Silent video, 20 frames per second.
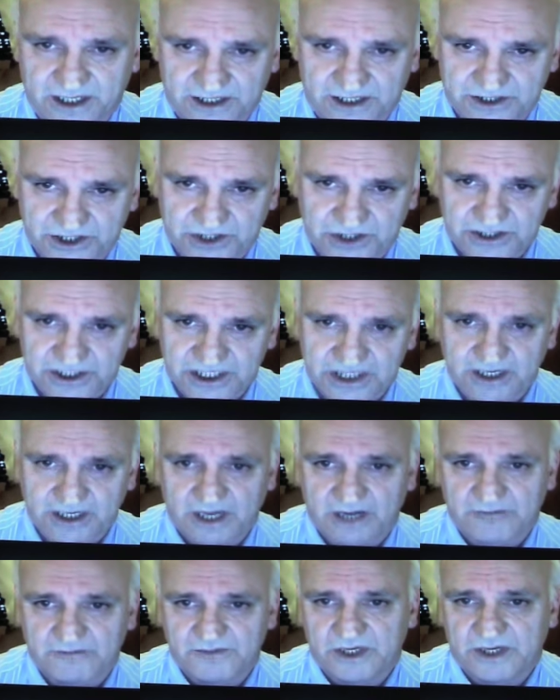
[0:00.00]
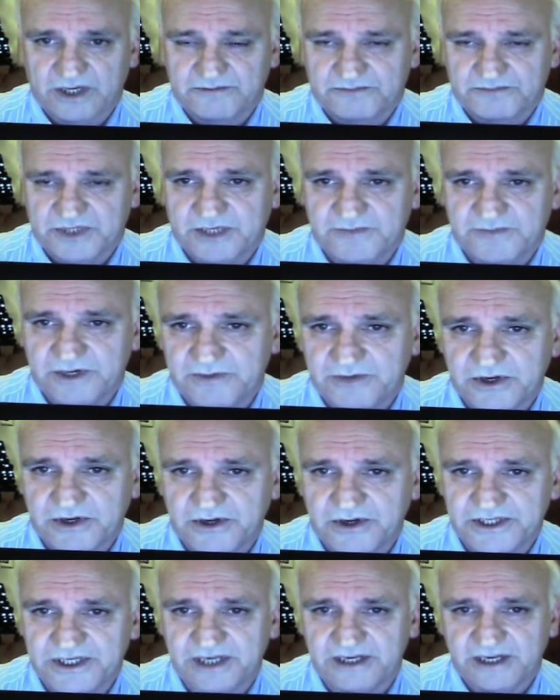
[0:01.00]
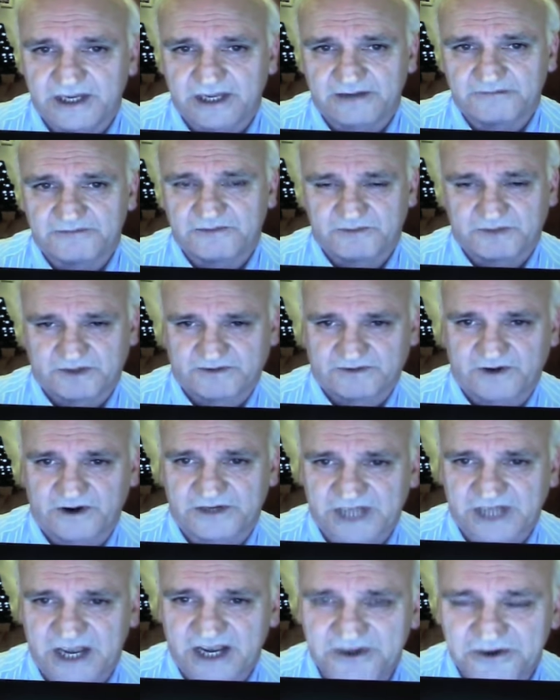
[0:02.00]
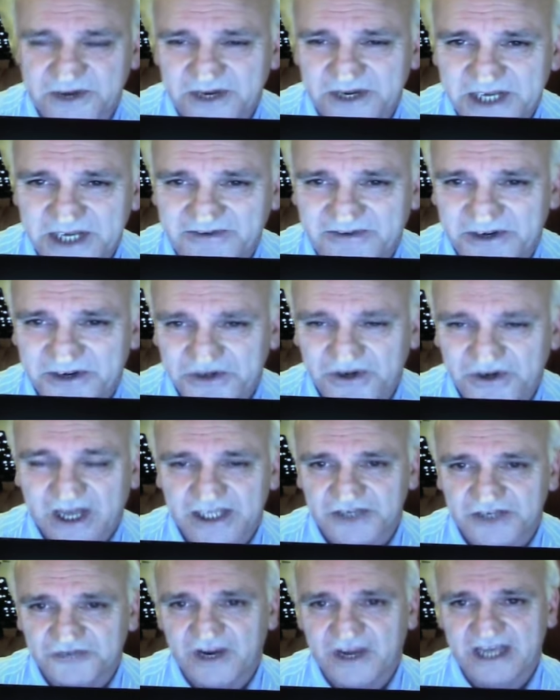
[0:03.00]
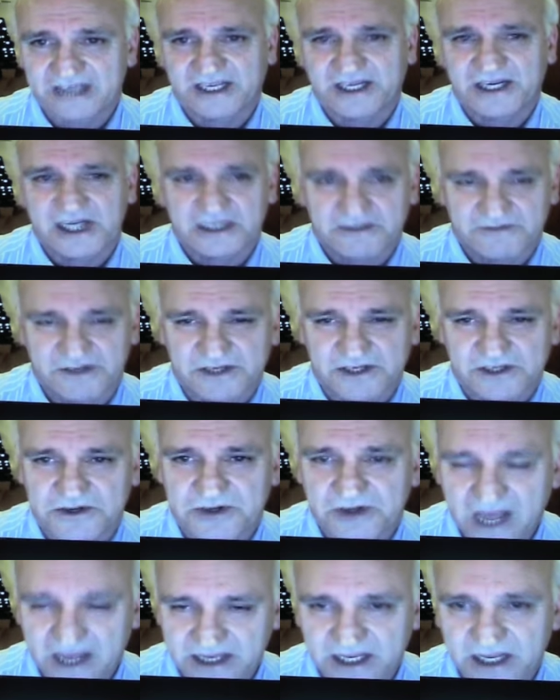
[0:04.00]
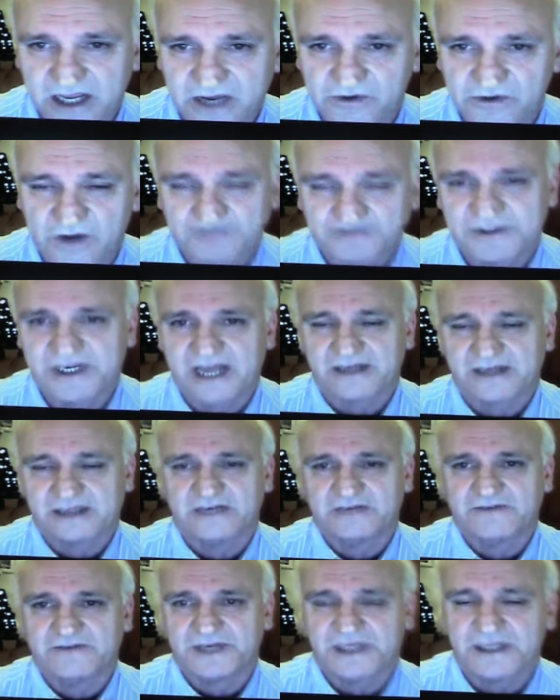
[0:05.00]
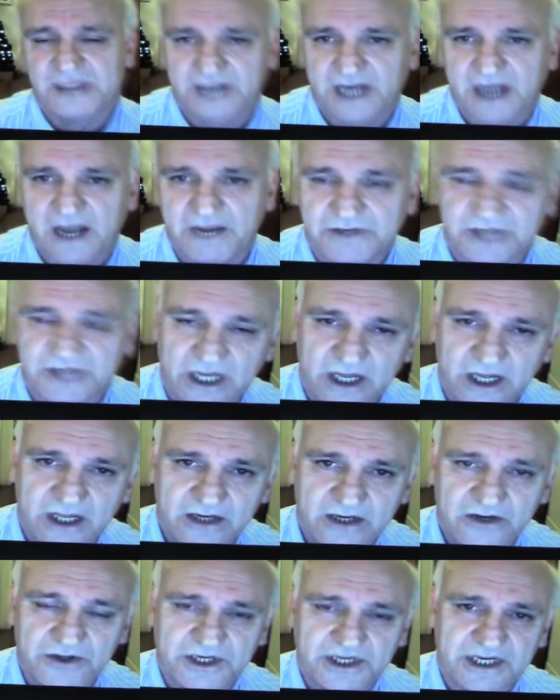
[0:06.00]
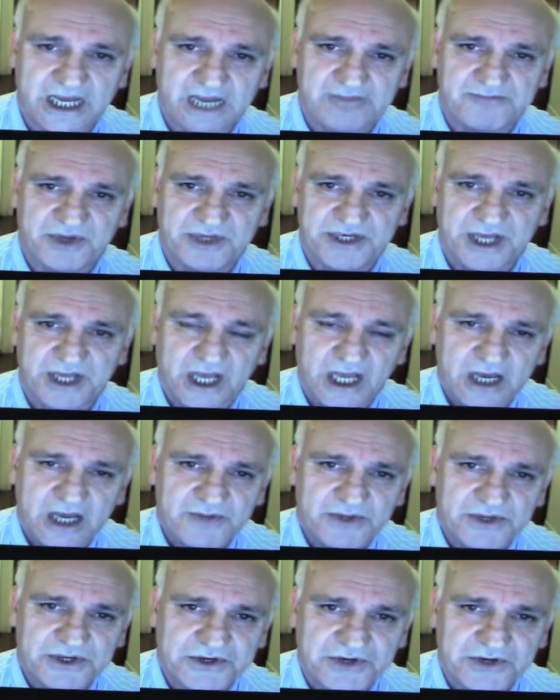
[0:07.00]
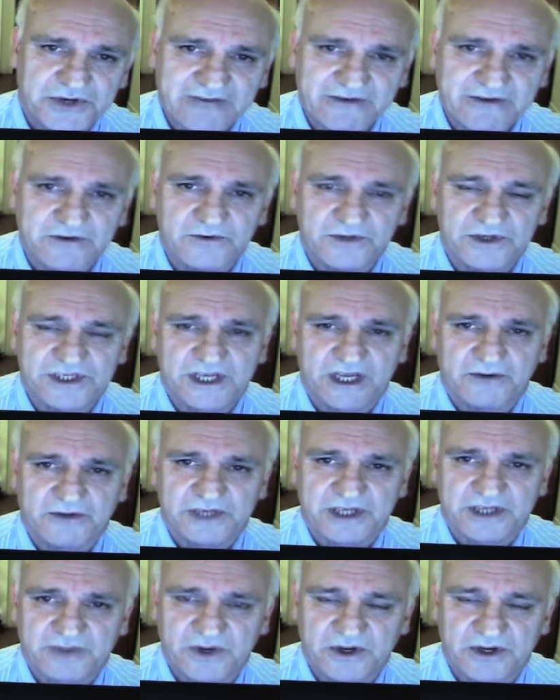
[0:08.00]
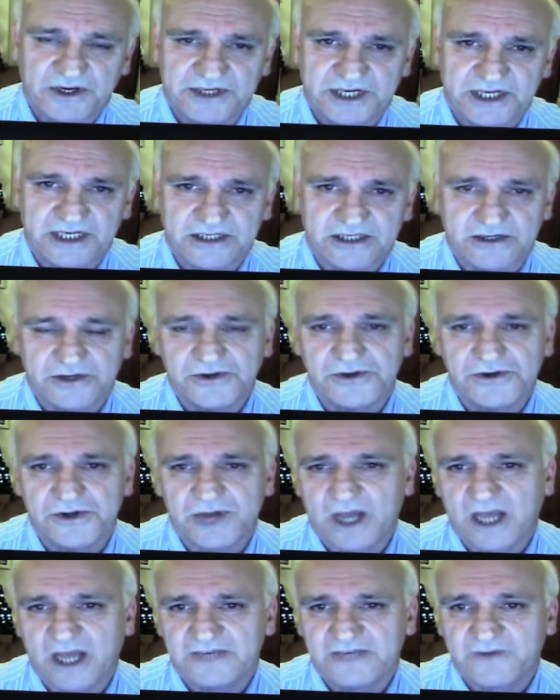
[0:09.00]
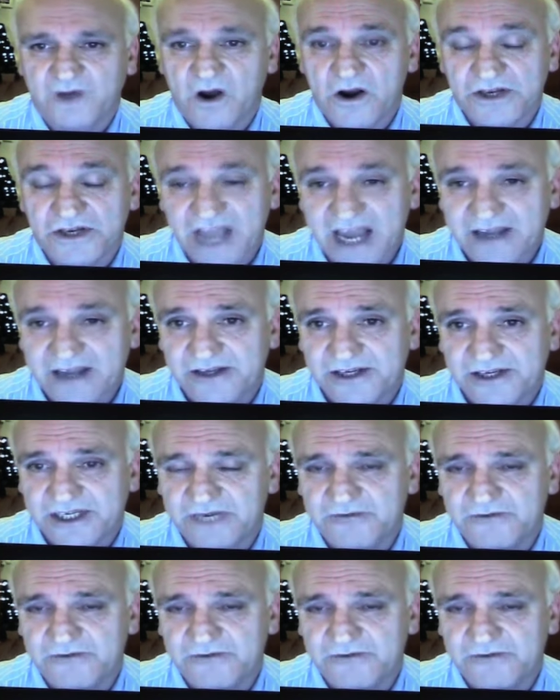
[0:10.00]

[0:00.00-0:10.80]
Jersey, simply because he, as far as I knew, he had never transgressed any of the sort of anti-corruption activity that I was looking at. But Trevor was a politician who, as far as I could see,